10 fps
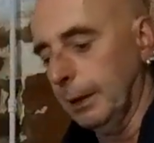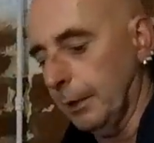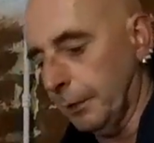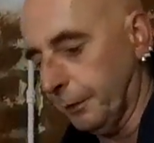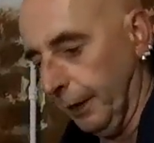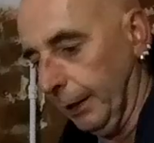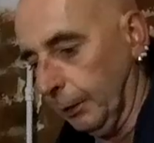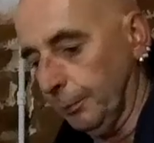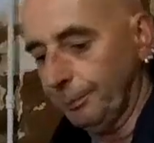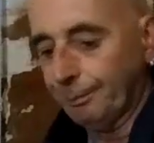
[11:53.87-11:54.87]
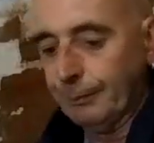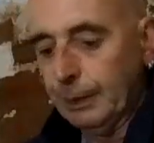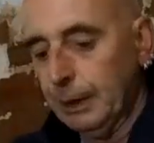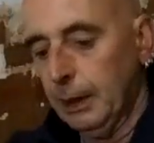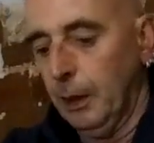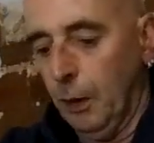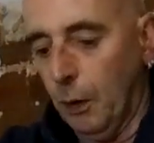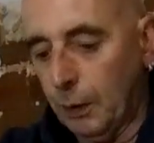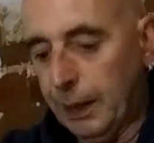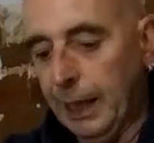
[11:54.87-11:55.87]
another fail.
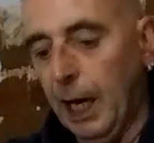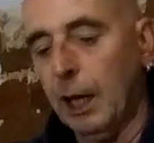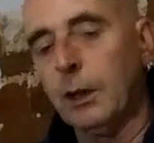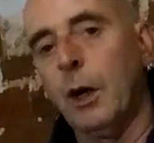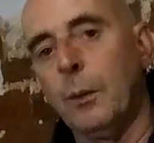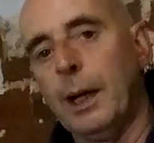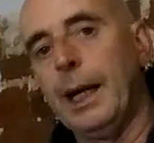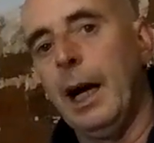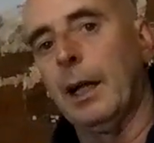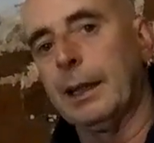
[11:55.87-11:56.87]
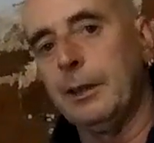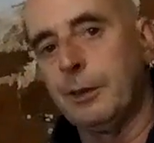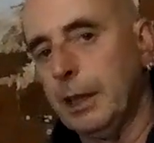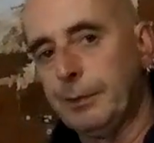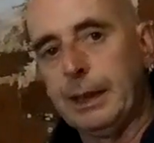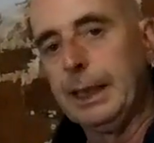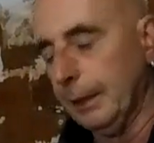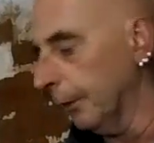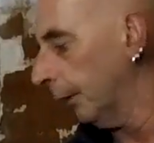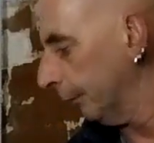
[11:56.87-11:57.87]
Okay, I'll go away, I'll get the safety
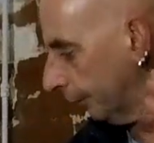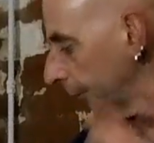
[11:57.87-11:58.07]
gear on.